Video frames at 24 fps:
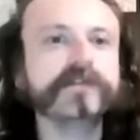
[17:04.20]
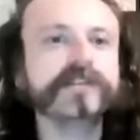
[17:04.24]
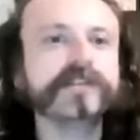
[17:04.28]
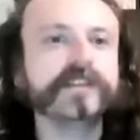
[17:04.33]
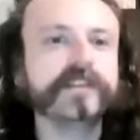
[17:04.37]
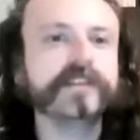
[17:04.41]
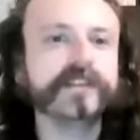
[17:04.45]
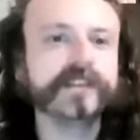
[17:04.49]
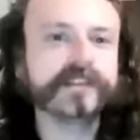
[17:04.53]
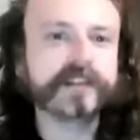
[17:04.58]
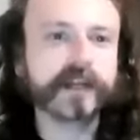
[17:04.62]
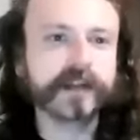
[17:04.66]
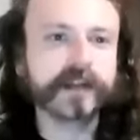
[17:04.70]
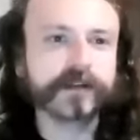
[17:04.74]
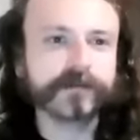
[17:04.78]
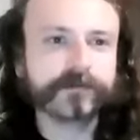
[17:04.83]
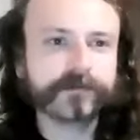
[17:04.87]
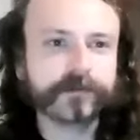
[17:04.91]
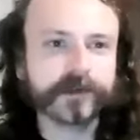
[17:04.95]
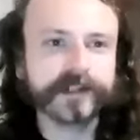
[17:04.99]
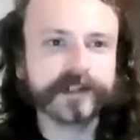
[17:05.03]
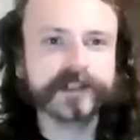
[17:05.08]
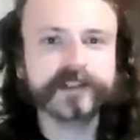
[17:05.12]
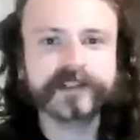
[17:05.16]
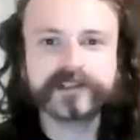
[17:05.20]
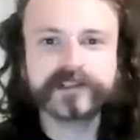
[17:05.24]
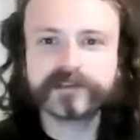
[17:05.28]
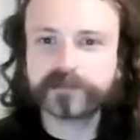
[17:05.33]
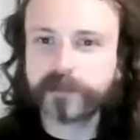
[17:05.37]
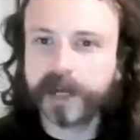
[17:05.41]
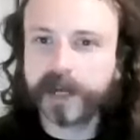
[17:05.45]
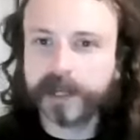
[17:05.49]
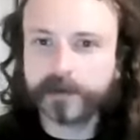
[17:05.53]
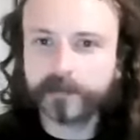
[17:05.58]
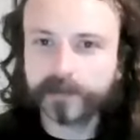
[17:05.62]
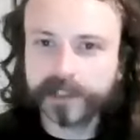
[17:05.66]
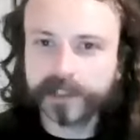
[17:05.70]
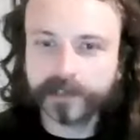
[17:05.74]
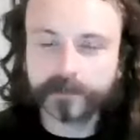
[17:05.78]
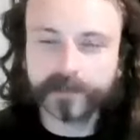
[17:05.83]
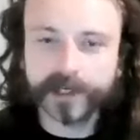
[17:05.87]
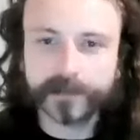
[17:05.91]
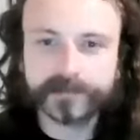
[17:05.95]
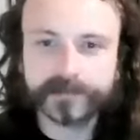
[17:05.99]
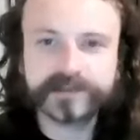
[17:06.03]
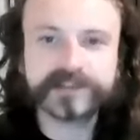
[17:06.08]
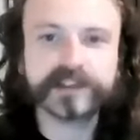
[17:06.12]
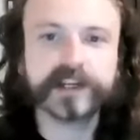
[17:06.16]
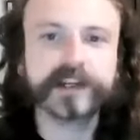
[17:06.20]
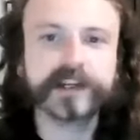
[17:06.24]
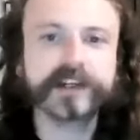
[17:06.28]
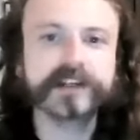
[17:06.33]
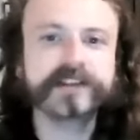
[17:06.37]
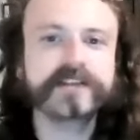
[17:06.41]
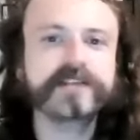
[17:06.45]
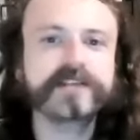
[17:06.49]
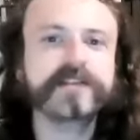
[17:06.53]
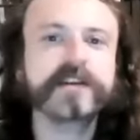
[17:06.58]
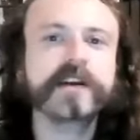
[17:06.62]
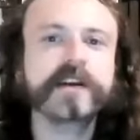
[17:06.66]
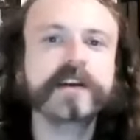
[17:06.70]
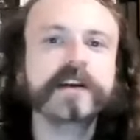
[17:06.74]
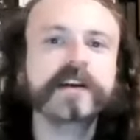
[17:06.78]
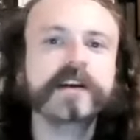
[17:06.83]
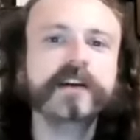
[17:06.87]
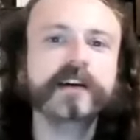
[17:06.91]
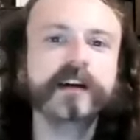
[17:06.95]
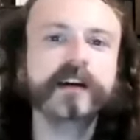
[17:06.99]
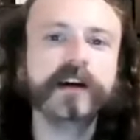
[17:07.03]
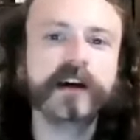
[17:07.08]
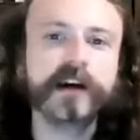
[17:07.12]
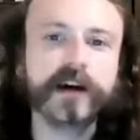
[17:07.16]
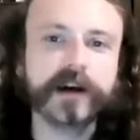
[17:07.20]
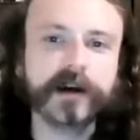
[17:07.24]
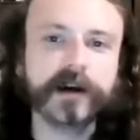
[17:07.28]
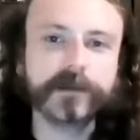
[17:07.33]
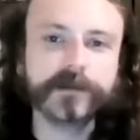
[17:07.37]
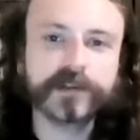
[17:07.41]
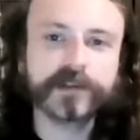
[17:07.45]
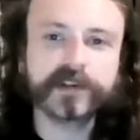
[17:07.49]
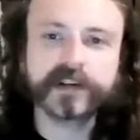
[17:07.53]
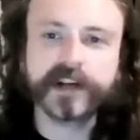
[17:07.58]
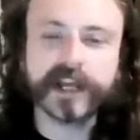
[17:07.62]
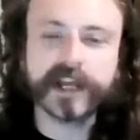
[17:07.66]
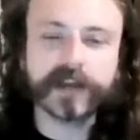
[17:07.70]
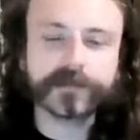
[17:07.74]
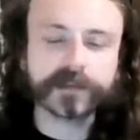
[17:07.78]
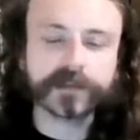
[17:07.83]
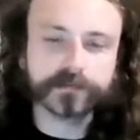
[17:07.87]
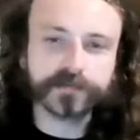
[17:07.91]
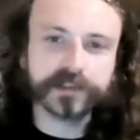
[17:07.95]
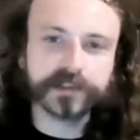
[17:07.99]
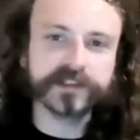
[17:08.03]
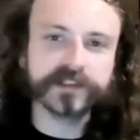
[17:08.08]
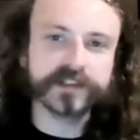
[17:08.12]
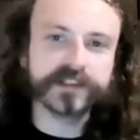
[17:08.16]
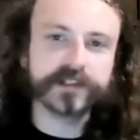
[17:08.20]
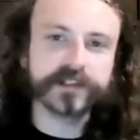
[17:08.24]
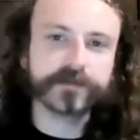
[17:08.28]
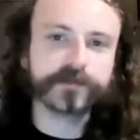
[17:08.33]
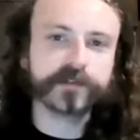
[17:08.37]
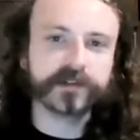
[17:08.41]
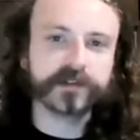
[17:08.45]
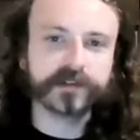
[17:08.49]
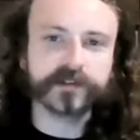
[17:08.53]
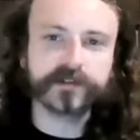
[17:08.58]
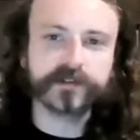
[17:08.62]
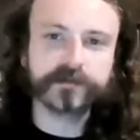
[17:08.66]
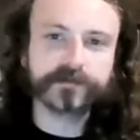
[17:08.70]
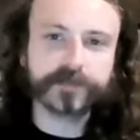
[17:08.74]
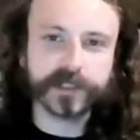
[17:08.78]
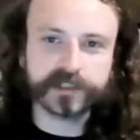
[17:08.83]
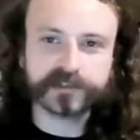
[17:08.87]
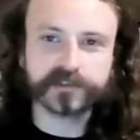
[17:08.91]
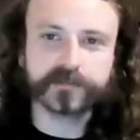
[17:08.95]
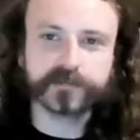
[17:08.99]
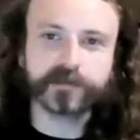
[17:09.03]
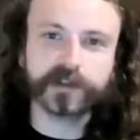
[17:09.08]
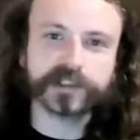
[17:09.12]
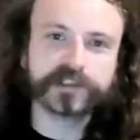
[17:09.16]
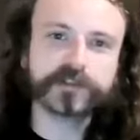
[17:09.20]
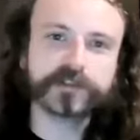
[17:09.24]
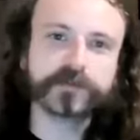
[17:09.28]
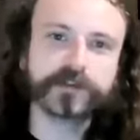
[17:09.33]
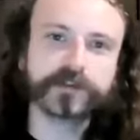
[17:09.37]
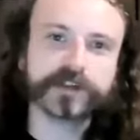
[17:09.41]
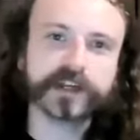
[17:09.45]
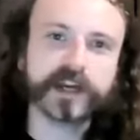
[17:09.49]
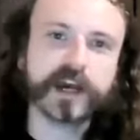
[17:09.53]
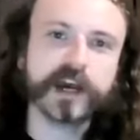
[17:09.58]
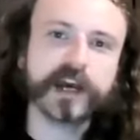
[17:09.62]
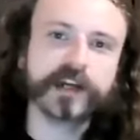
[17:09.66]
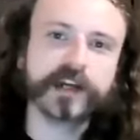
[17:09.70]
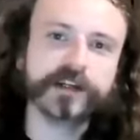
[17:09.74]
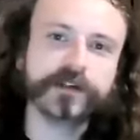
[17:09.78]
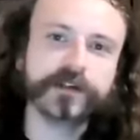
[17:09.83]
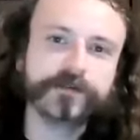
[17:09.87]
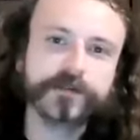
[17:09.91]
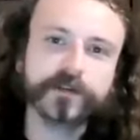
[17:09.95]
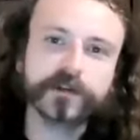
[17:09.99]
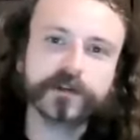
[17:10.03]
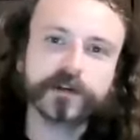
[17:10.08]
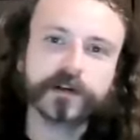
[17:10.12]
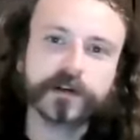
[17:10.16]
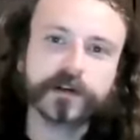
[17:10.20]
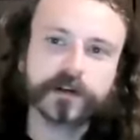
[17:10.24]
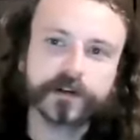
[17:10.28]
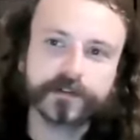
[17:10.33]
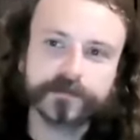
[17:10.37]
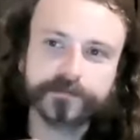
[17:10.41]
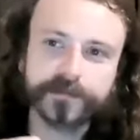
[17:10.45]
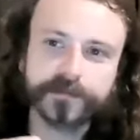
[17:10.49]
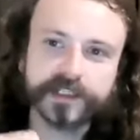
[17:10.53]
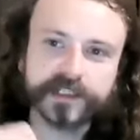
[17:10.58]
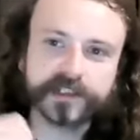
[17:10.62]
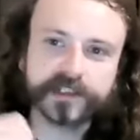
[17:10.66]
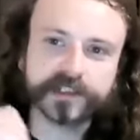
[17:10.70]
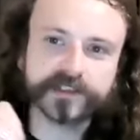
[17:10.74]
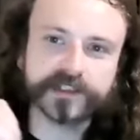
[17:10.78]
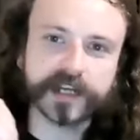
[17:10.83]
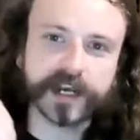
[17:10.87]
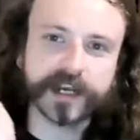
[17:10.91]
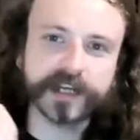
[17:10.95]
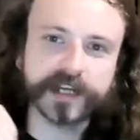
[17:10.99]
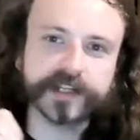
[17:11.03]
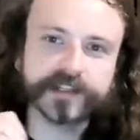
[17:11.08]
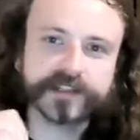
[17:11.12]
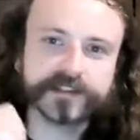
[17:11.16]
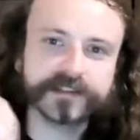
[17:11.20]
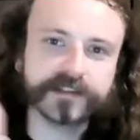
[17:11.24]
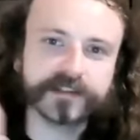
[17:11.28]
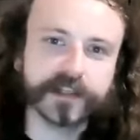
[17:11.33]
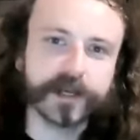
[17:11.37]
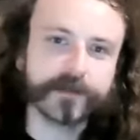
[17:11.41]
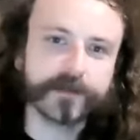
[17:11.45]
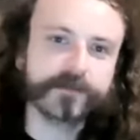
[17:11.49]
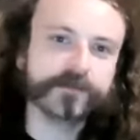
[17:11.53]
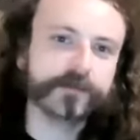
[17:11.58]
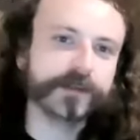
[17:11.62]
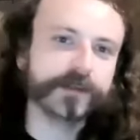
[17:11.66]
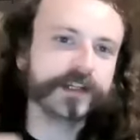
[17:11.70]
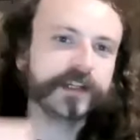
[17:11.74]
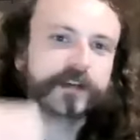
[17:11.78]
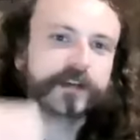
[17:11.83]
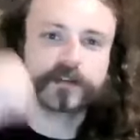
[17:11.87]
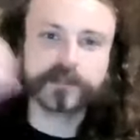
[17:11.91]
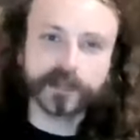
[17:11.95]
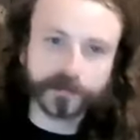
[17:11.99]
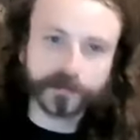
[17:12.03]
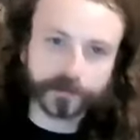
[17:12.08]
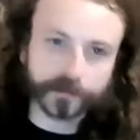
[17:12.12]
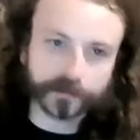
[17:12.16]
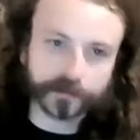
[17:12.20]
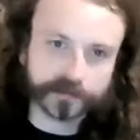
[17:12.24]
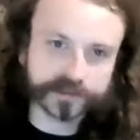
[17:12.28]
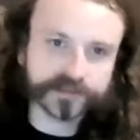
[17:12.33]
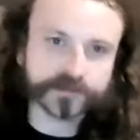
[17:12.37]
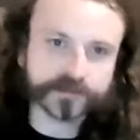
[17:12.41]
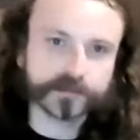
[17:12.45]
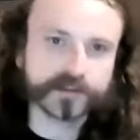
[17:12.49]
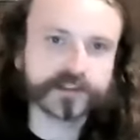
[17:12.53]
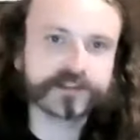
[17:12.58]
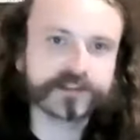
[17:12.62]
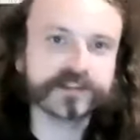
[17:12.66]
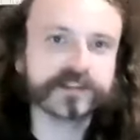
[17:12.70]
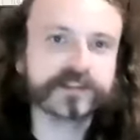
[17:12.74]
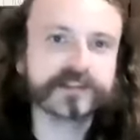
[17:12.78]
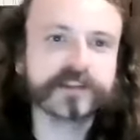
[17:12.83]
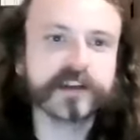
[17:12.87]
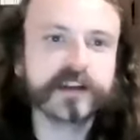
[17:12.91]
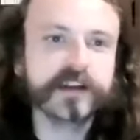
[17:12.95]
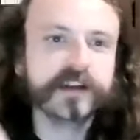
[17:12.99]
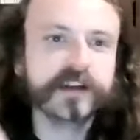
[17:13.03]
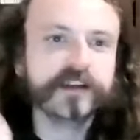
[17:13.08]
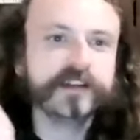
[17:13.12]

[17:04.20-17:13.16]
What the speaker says: and these kind of fringe right-wing websites, you're going to have a completely different picture of what's going on if your media diet is left-wing or liberal sources.